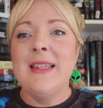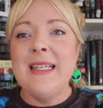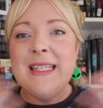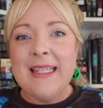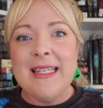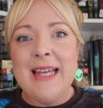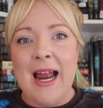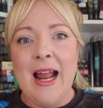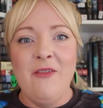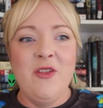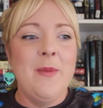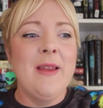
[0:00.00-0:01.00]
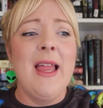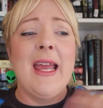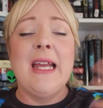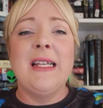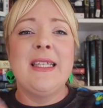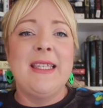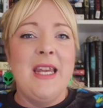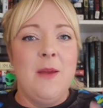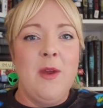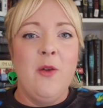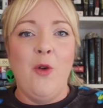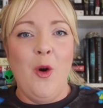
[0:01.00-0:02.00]
This does not have to be like a
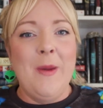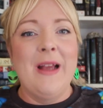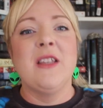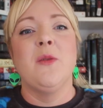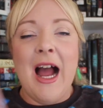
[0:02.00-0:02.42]
steamy romance.